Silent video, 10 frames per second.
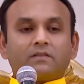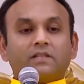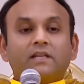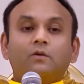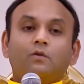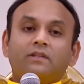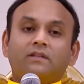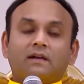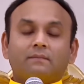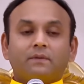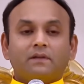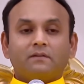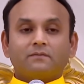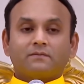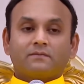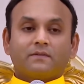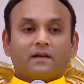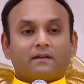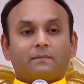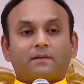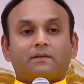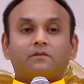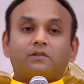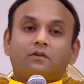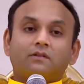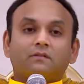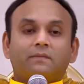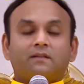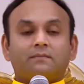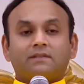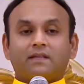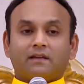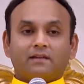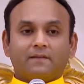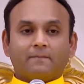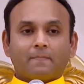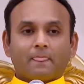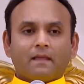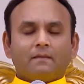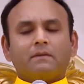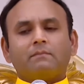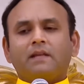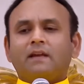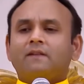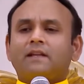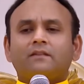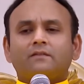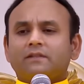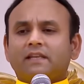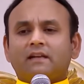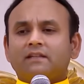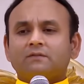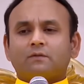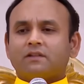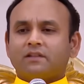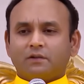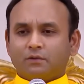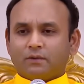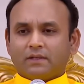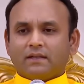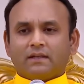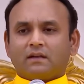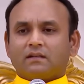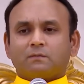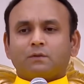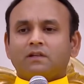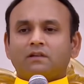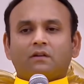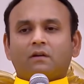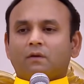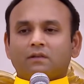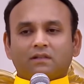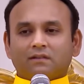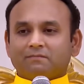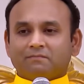She grew in the company of Vyagrapada, so she also became a jnani. But behaved like, jnanis, what they do, cut wood and draw water.